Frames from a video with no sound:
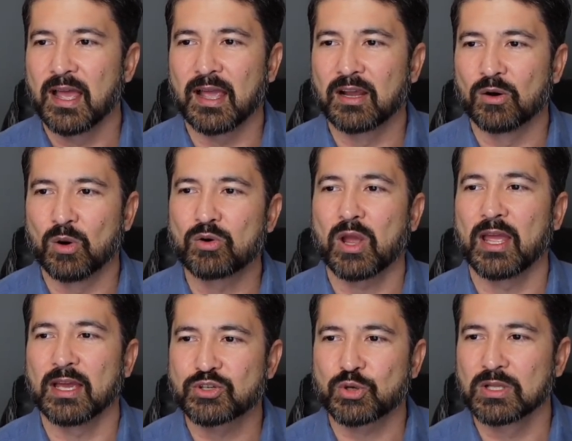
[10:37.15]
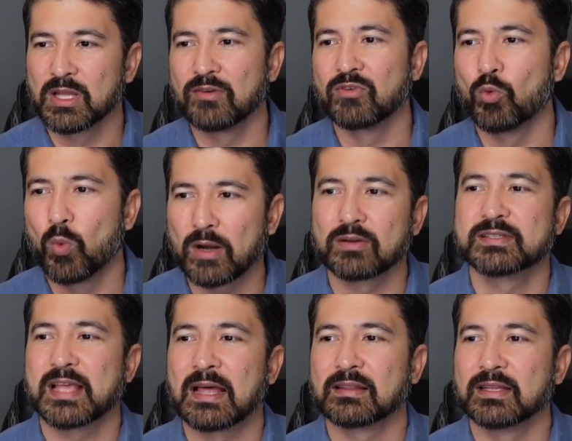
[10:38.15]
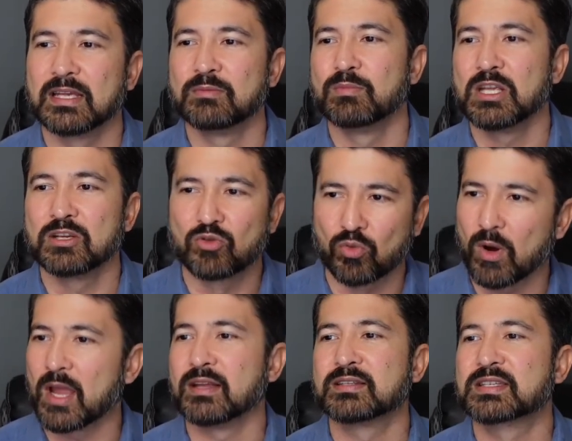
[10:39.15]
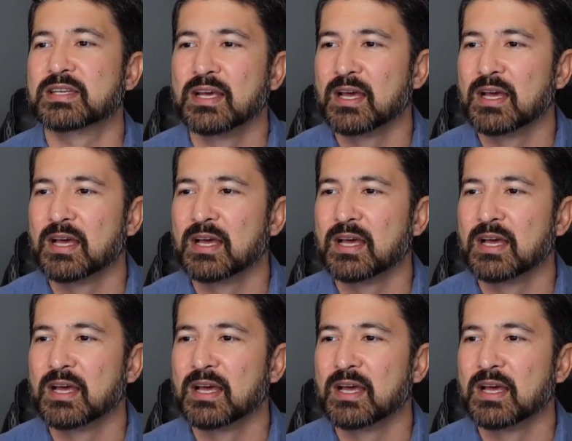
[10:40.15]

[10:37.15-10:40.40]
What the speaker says: go, okay, entry level, where does that lead me? Great.